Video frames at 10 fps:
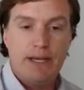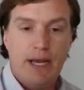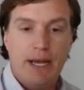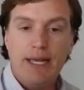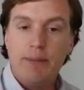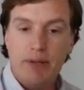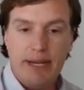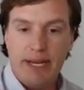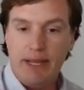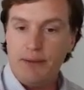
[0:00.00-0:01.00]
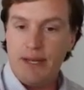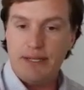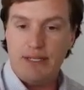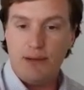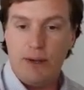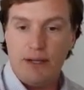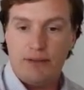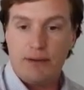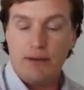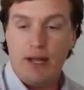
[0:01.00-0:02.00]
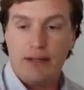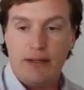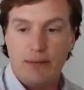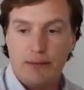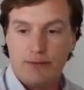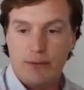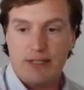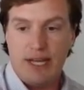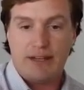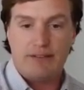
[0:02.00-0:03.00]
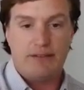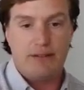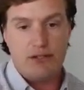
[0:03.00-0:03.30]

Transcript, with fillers: uh, implementing health IT in ways that are likely to restrict access,